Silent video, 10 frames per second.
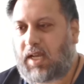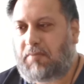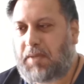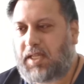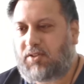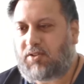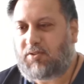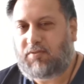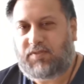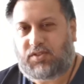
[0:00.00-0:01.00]
I may
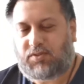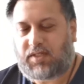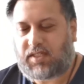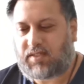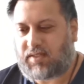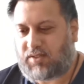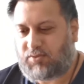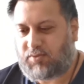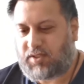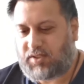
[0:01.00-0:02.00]
not overdo it because I
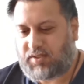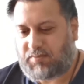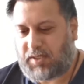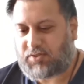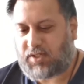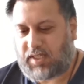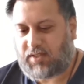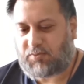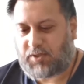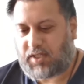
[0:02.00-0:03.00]
do want to just make sure I
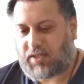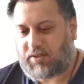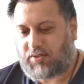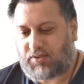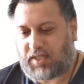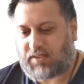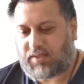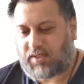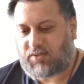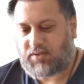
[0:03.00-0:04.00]
get the workout in on the
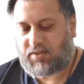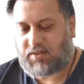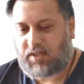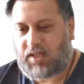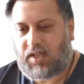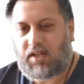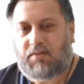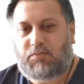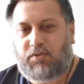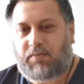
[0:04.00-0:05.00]
exercise or the
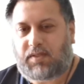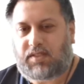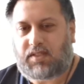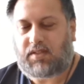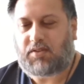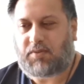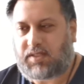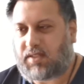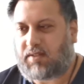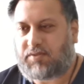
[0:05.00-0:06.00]
movement in,
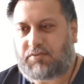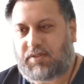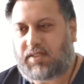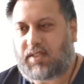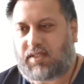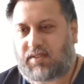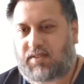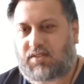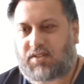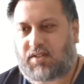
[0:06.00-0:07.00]
otherwise I'll have to reset
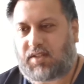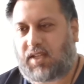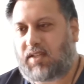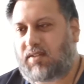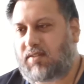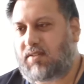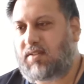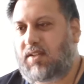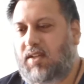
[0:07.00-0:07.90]
and then start again.